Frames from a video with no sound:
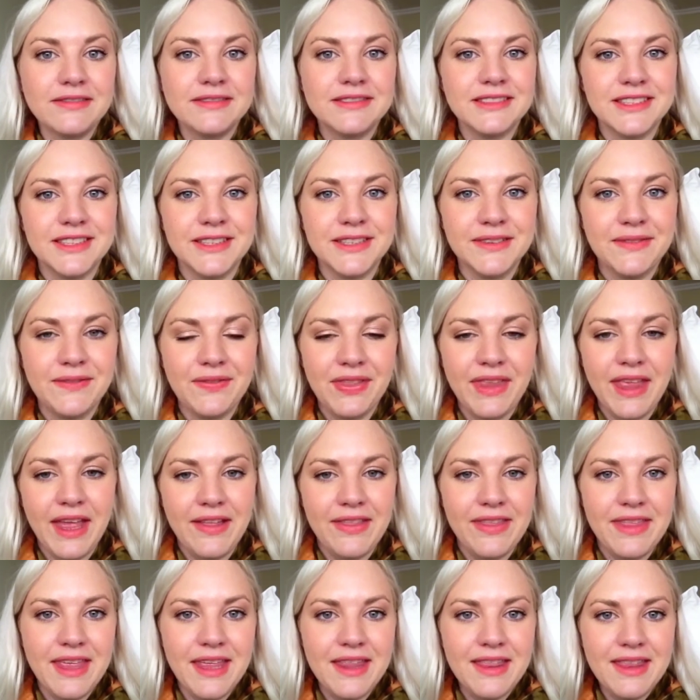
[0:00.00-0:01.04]
so.
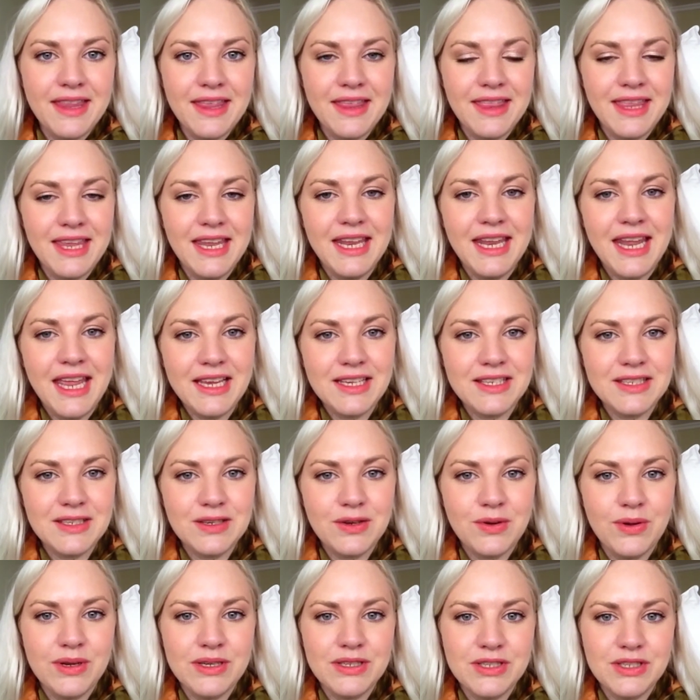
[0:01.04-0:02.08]
And then the next
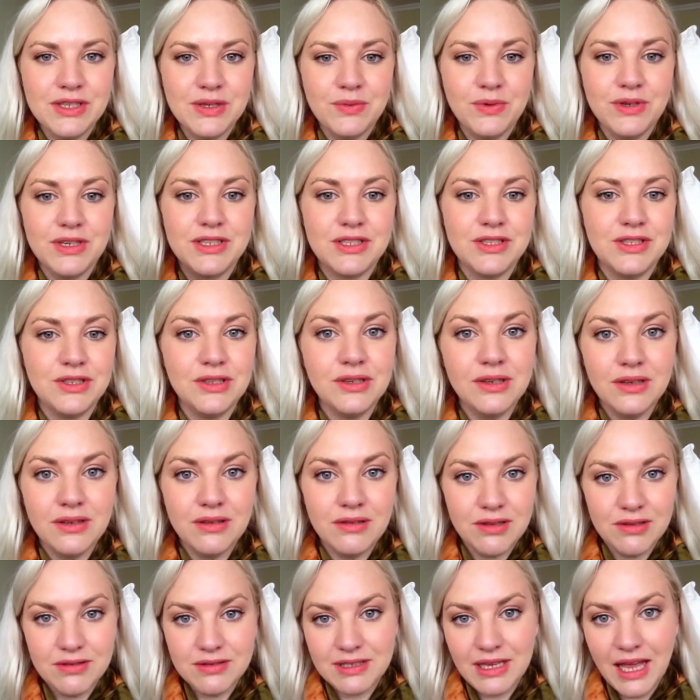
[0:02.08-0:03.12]
question was, do you
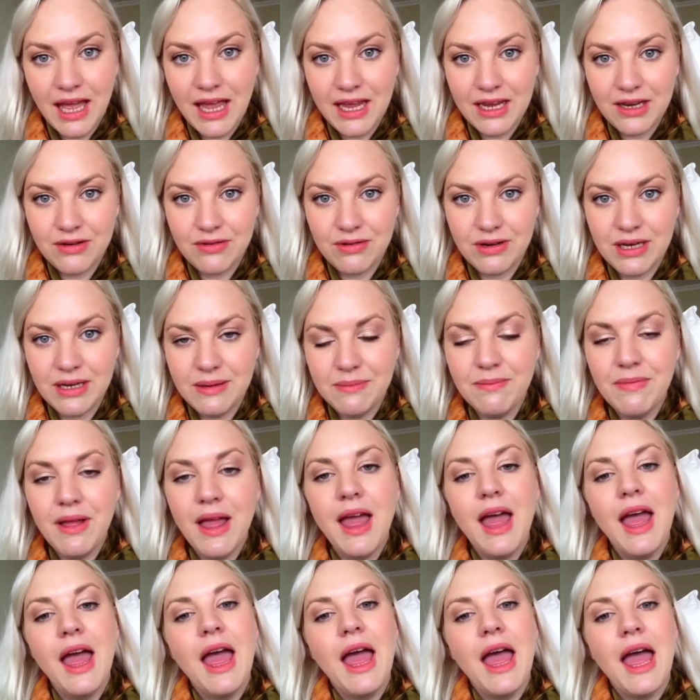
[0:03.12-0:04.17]
use eye cream?
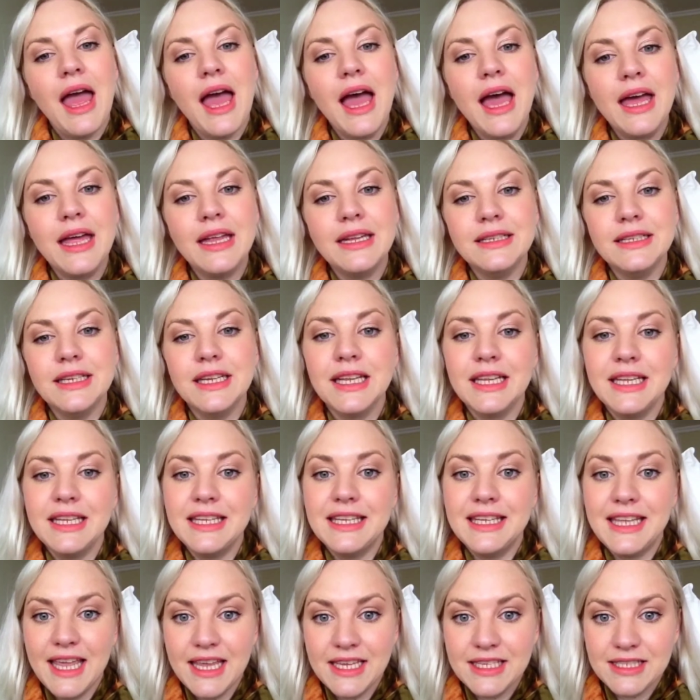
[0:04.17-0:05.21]
And
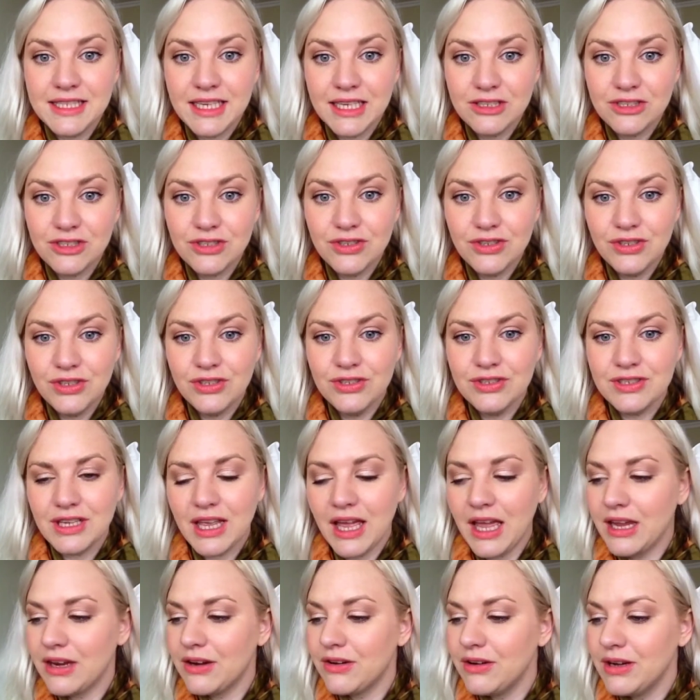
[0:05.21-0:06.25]
yes, I do use
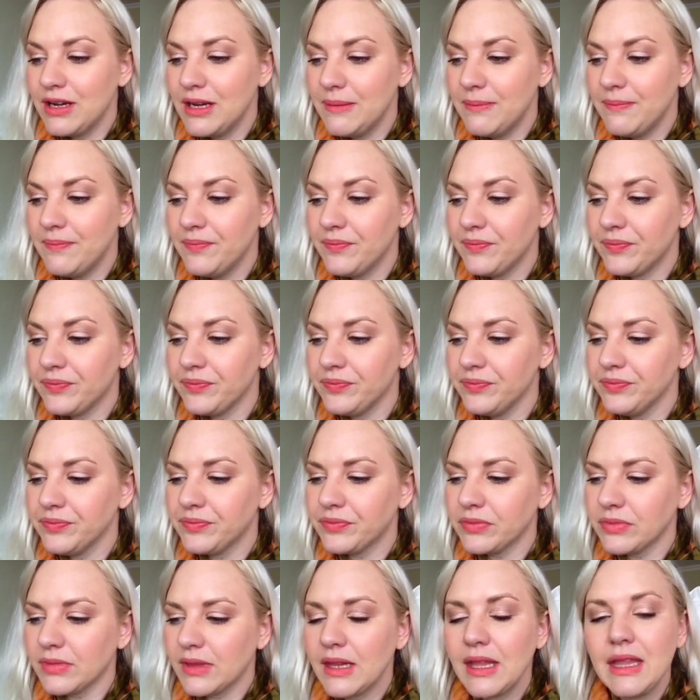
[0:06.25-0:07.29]
eye cream.
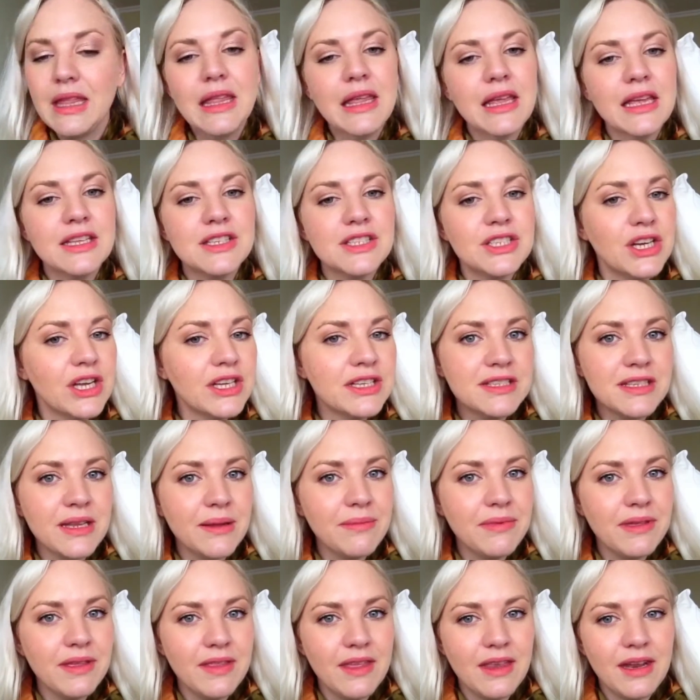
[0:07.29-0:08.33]
It's not
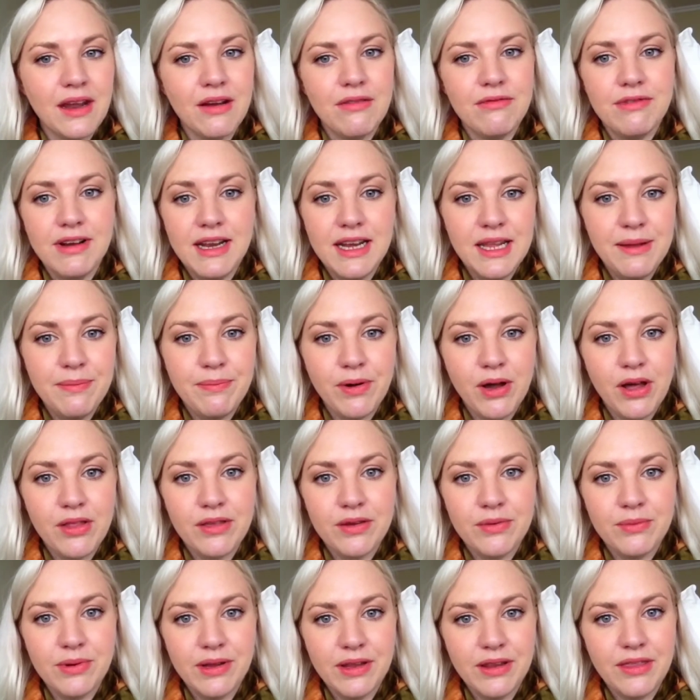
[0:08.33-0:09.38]
something that I really
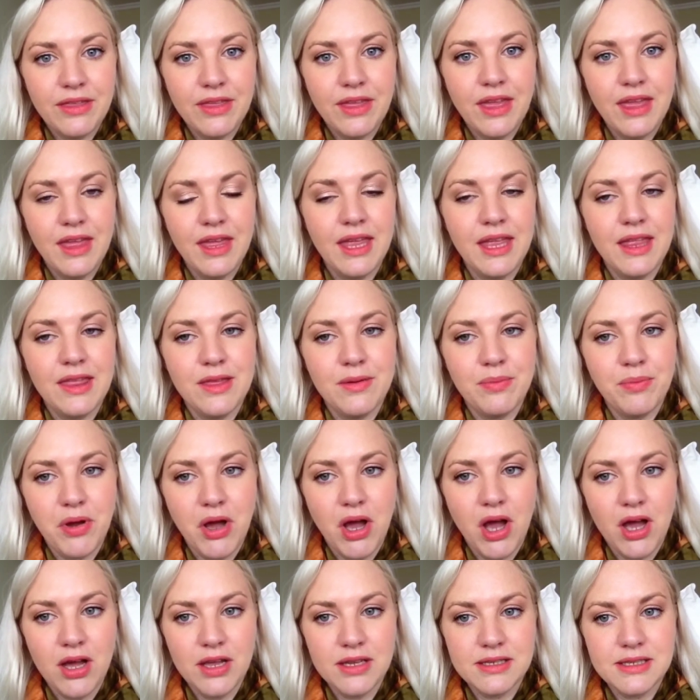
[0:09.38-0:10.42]
bothered with in the
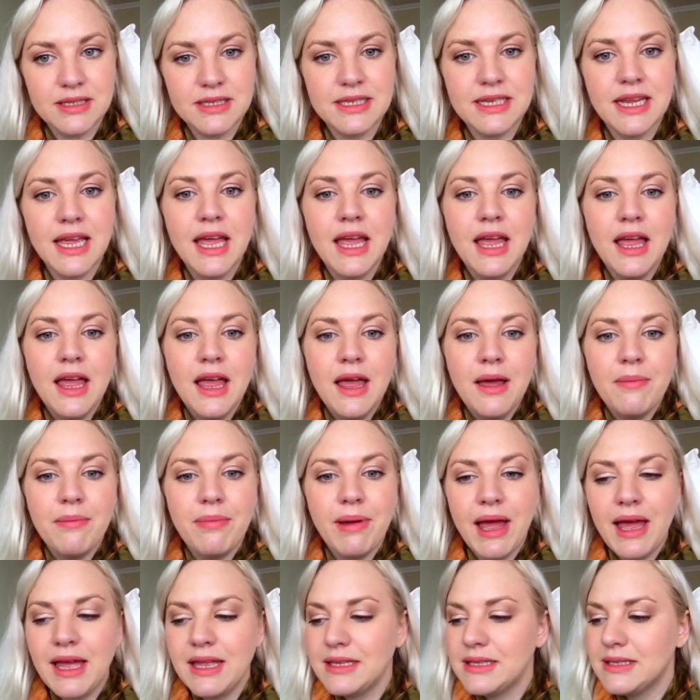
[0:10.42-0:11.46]
past,
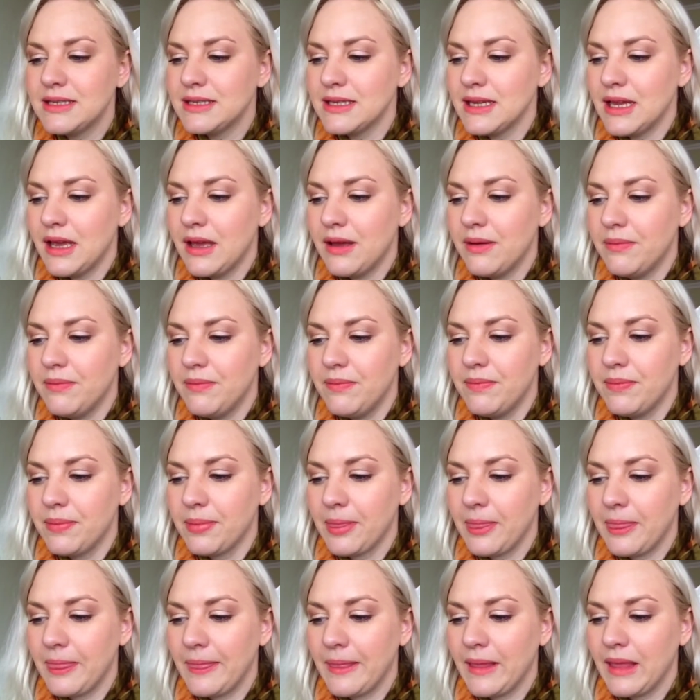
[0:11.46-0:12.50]
but
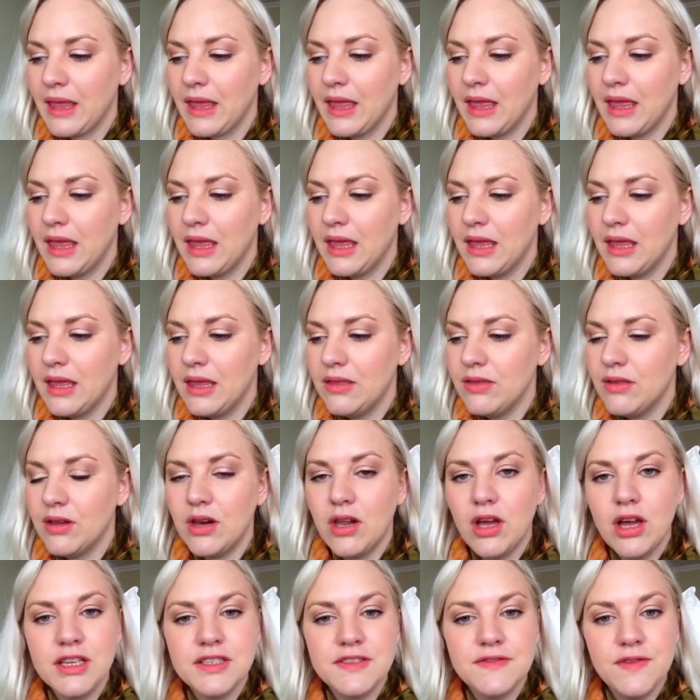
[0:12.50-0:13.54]
in the
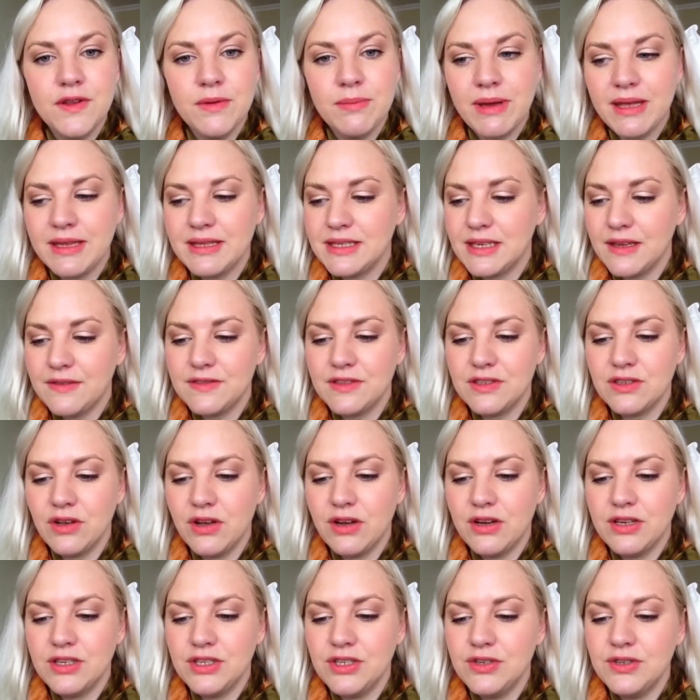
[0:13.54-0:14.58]
last few months I've
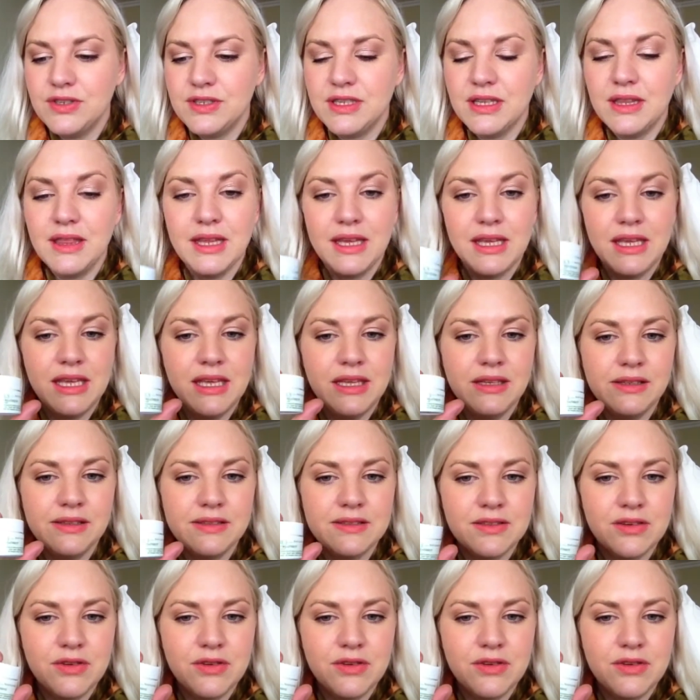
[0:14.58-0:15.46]
started using the Kiehl's